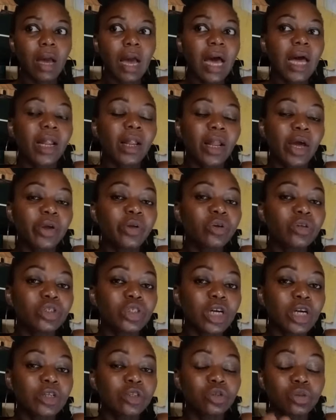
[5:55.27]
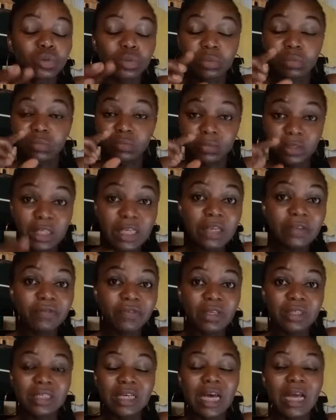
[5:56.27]
allow your child
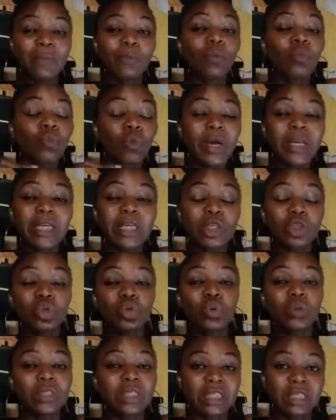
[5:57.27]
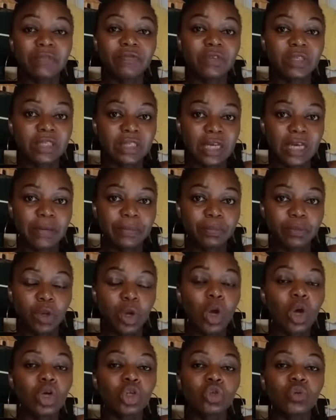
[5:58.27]
TV time when it's not TV time.
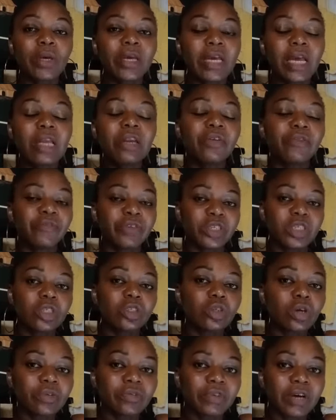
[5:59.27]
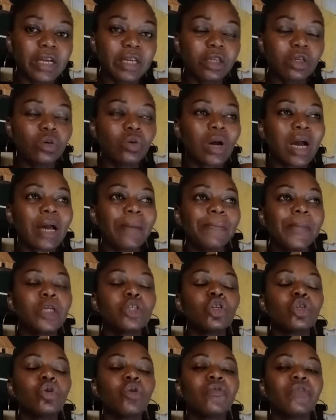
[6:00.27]
So again, revisit your value and make
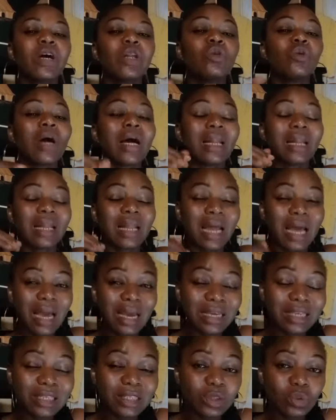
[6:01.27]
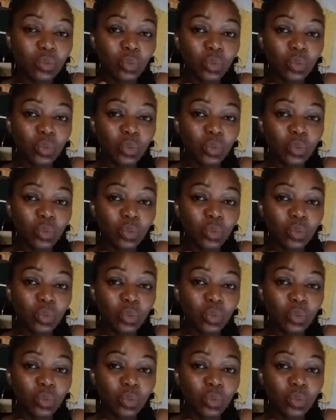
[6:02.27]
sure your value aligns